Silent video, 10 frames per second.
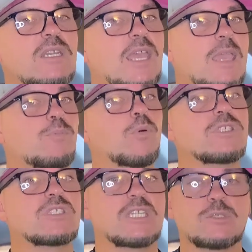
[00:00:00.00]

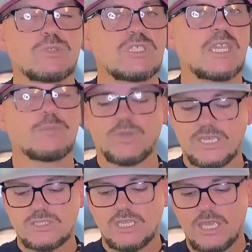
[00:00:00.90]
8.6 was second
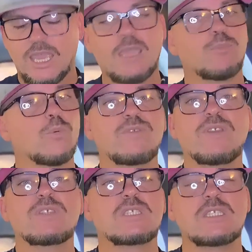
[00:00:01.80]
place. We've
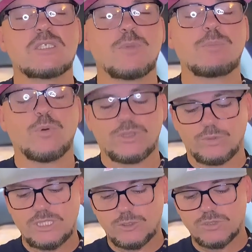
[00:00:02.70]
even seen some
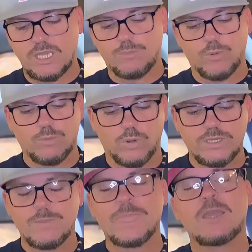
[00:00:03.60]
8.3. This was 8.1.
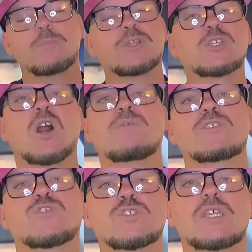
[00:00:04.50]
But Coffins
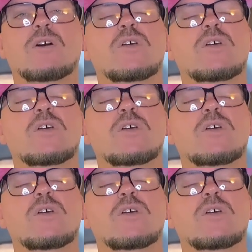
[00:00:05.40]
for Sale,